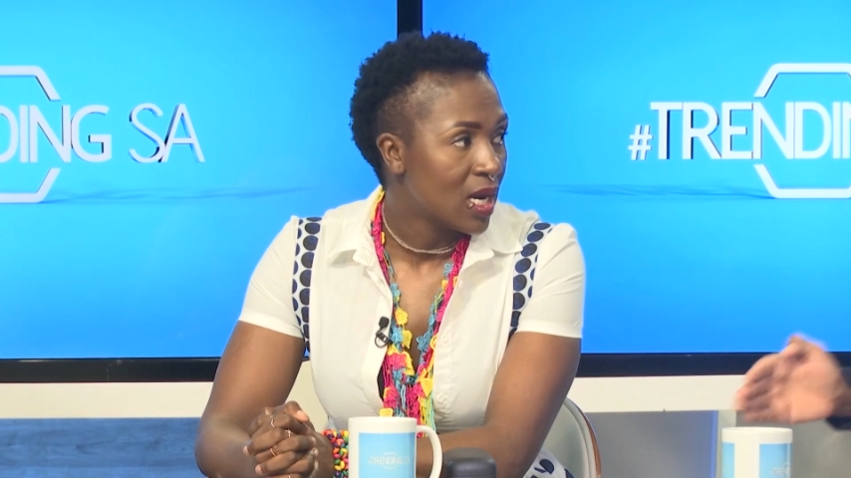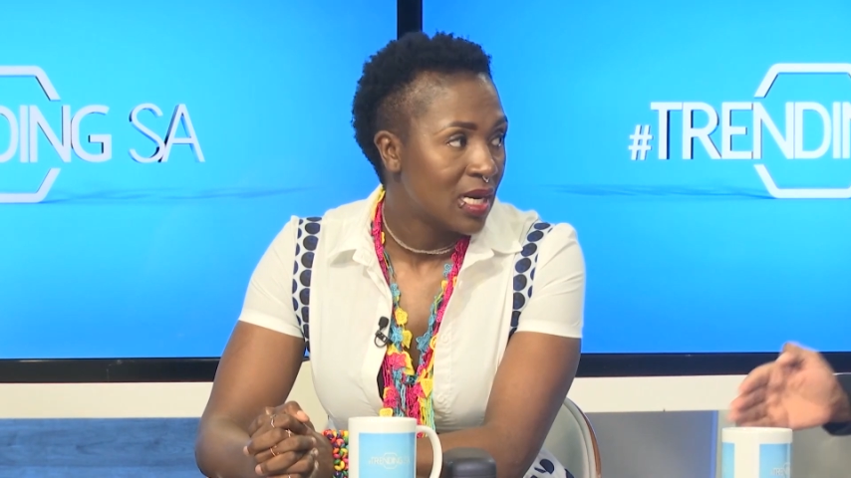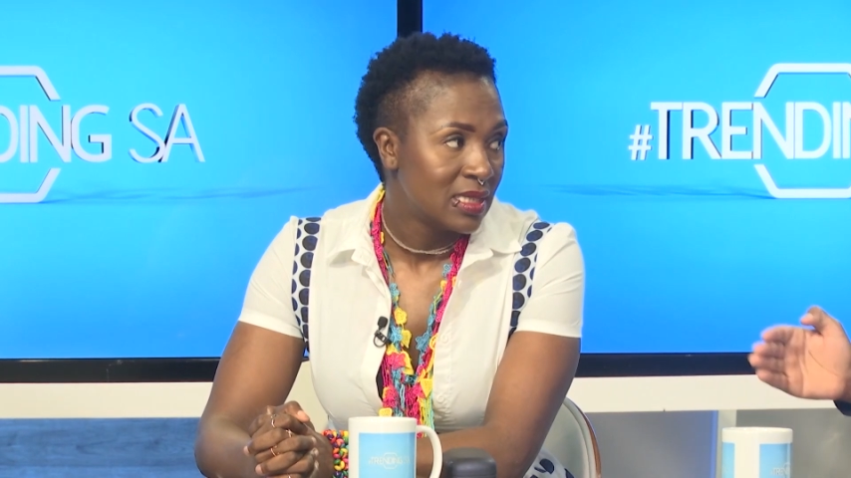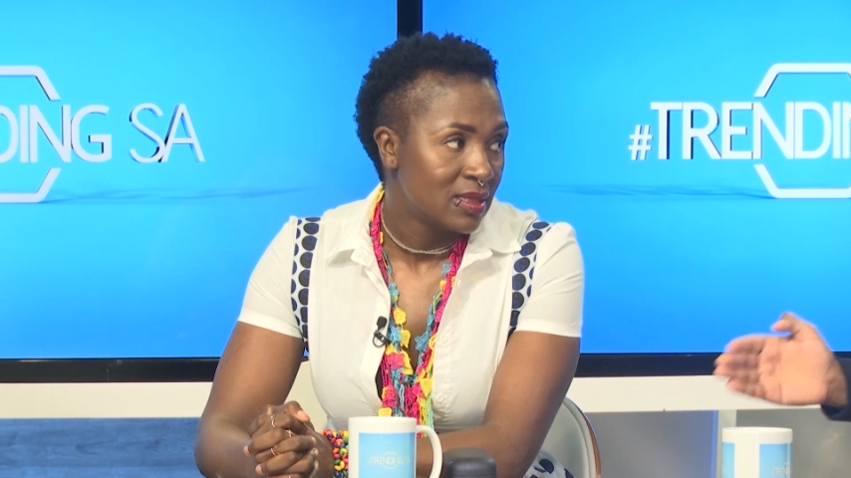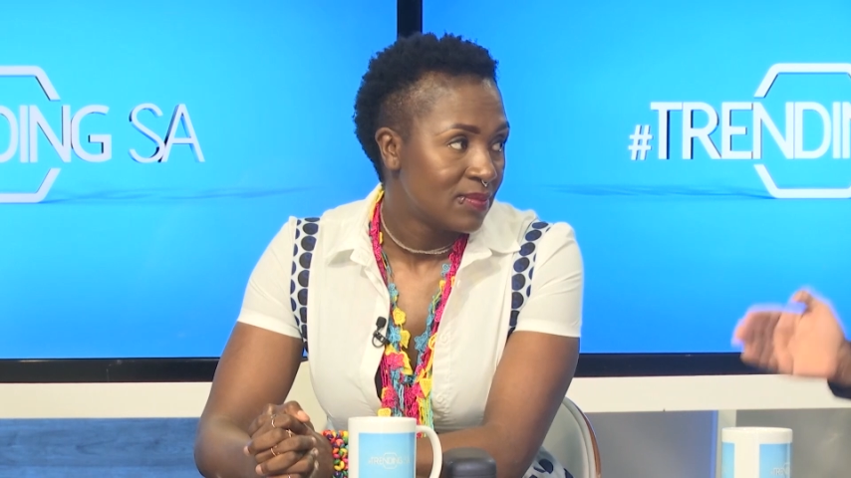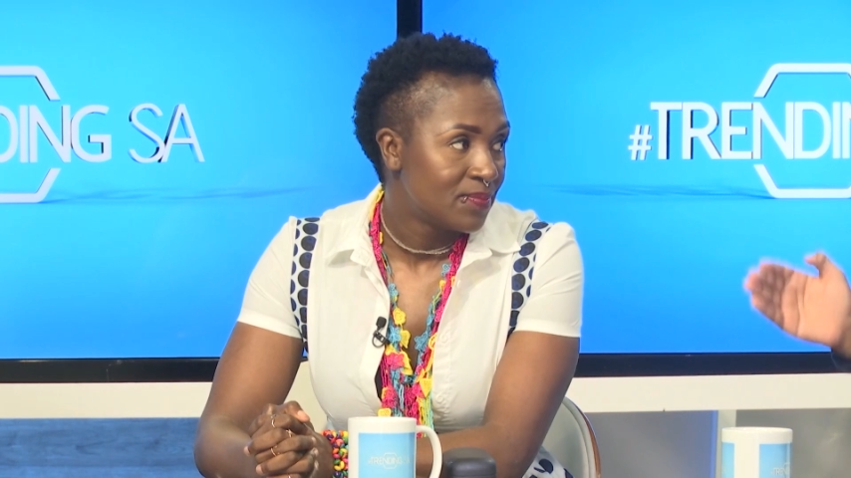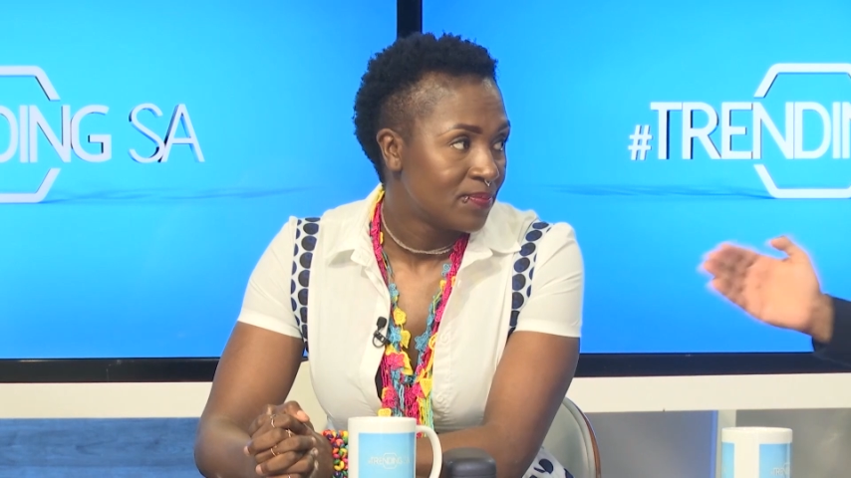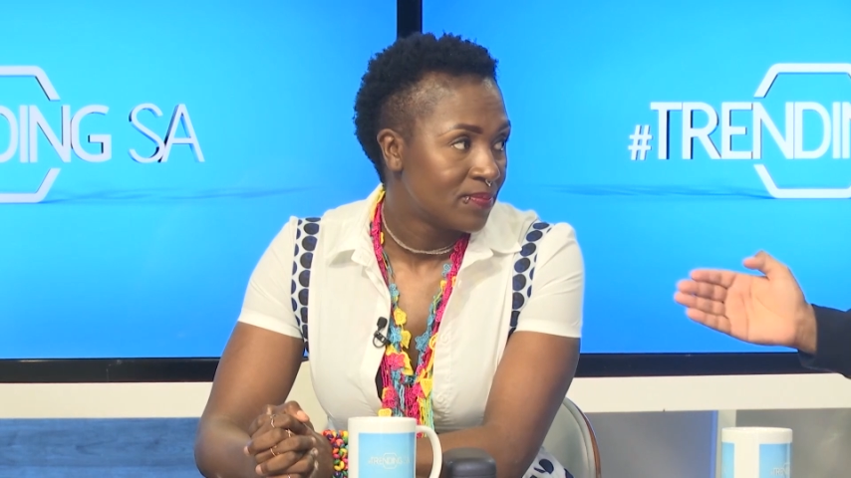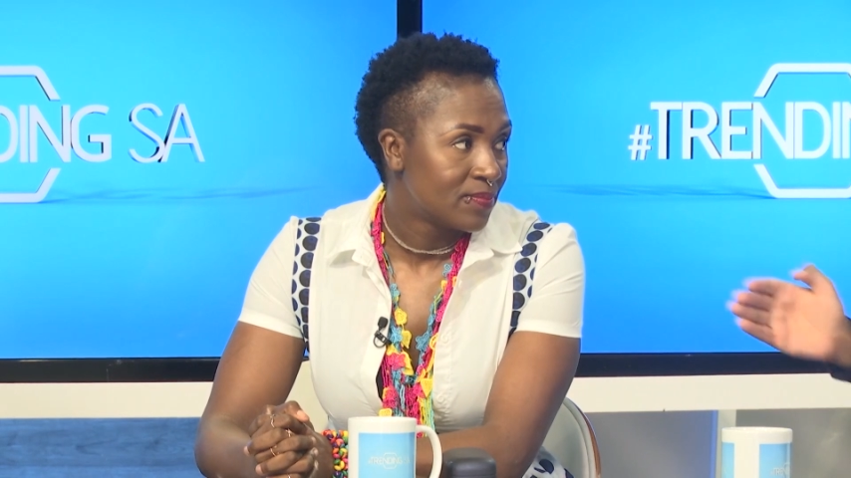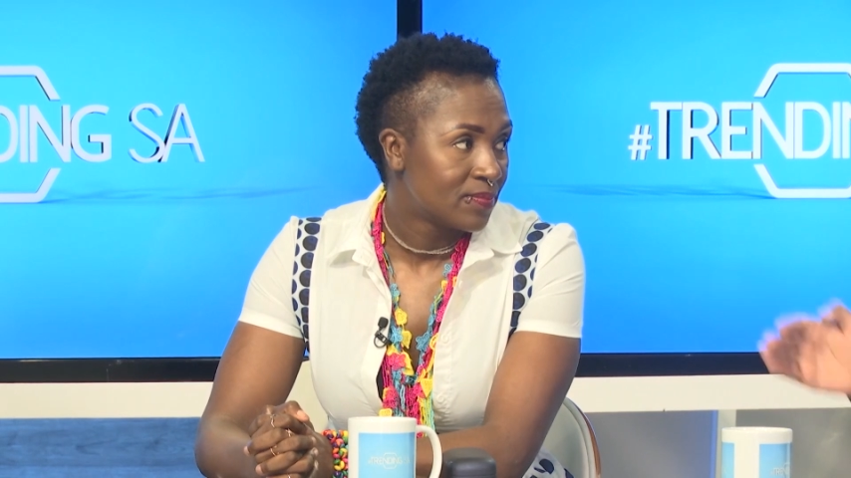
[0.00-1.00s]
I'm sorry as
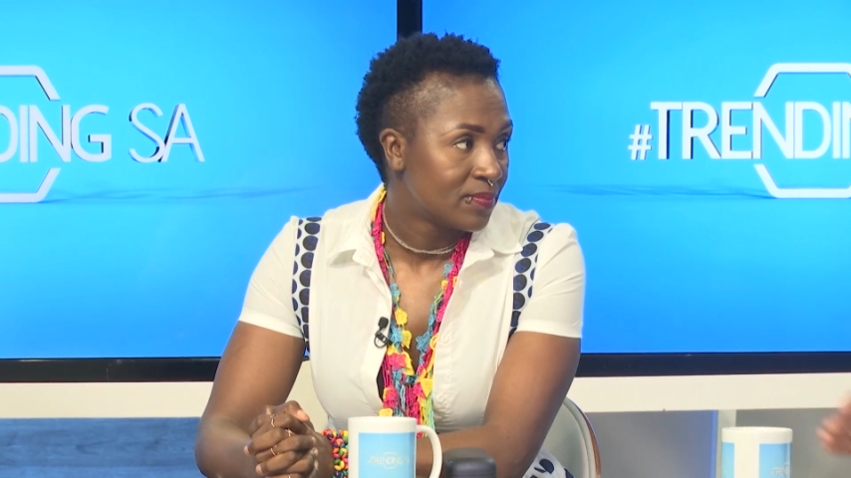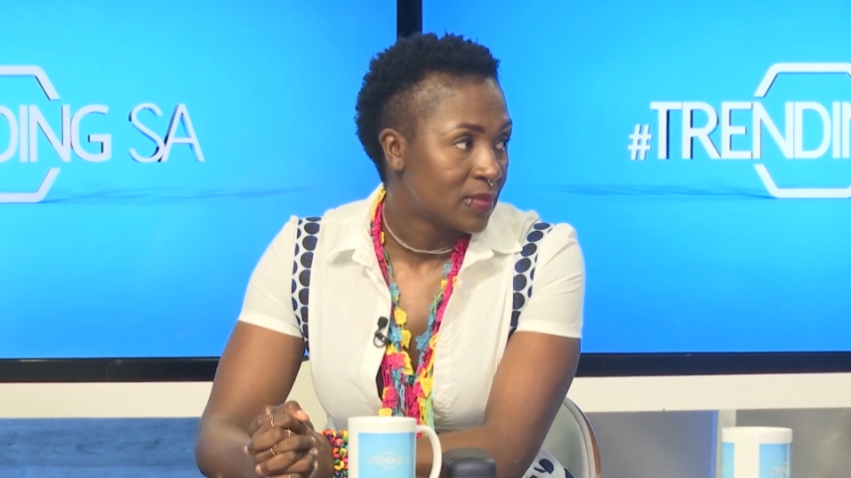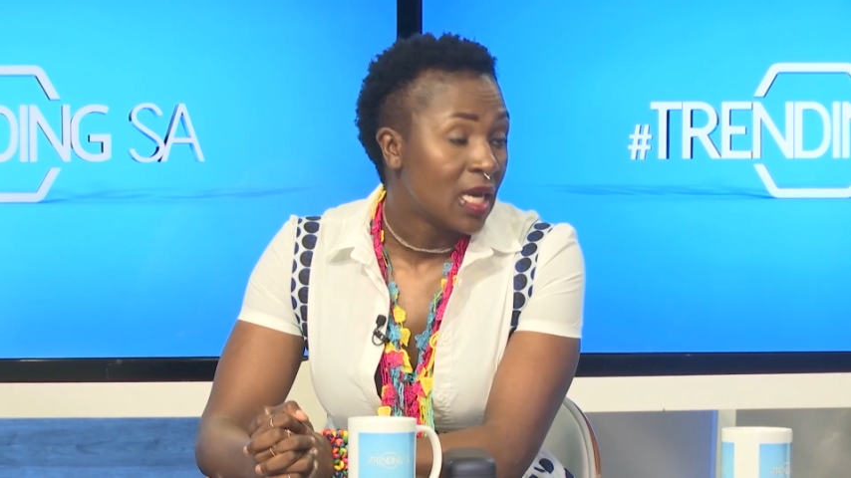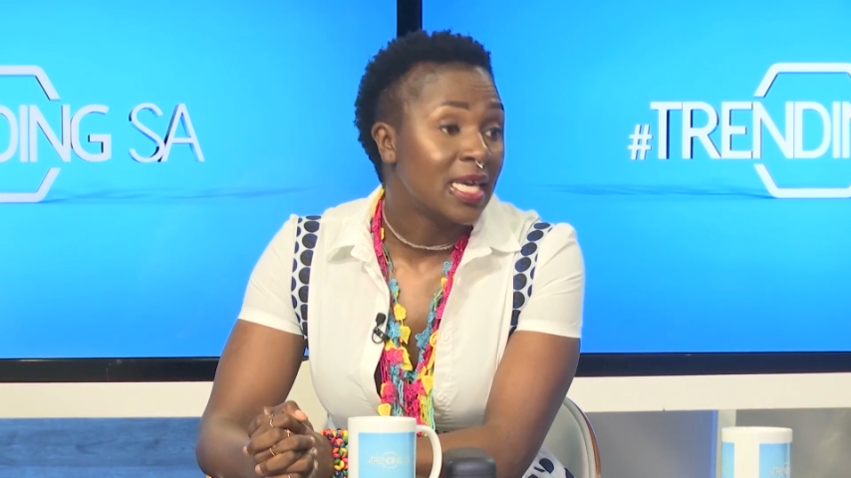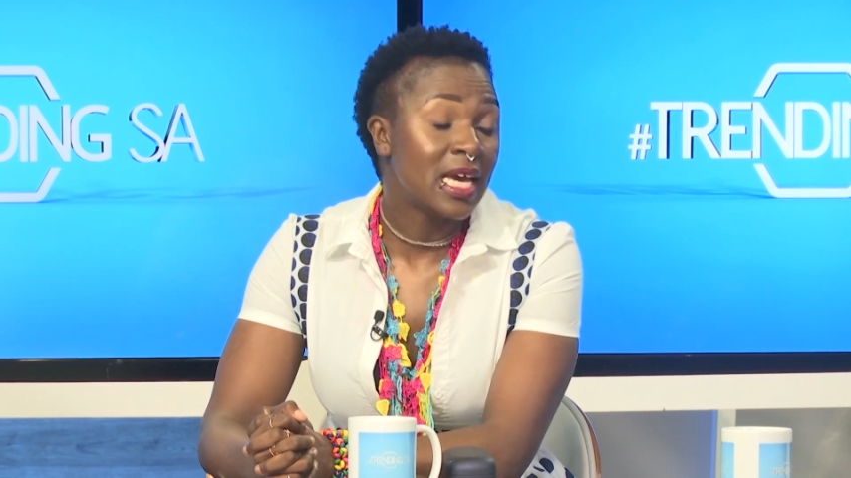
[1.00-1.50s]
your husband for doing this.